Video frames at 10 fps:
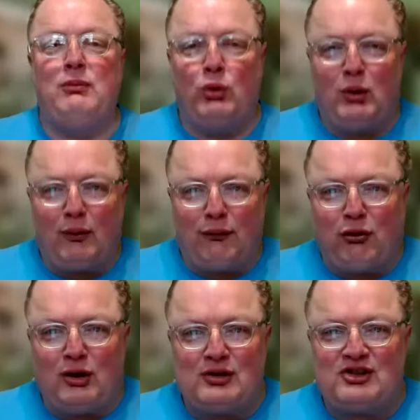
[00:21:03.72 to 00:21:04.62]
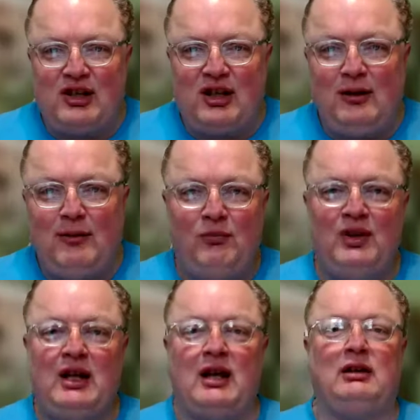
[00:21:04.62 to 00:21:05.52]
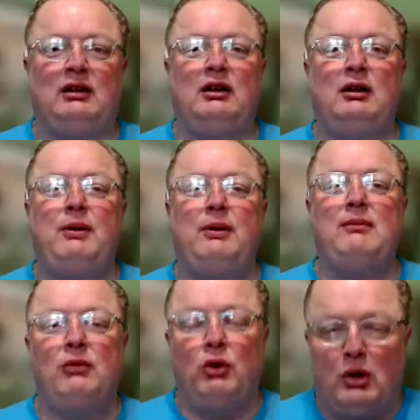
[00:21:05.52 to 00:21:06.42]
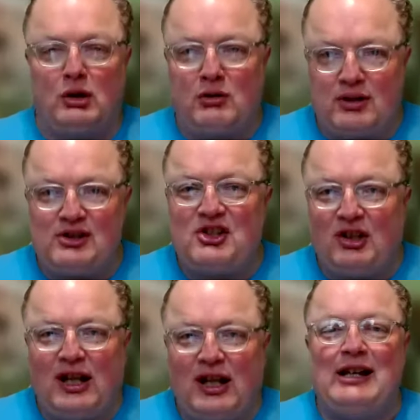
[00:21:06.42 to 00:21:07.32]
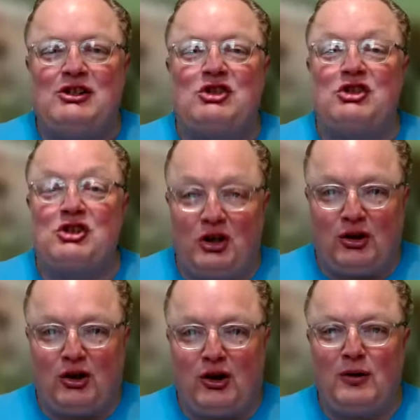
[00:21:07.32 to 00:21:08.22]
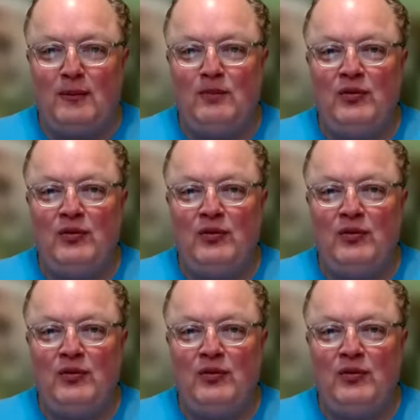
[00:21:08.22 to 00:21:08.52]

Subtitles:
bit more frosting and a little bit more crystallized sugar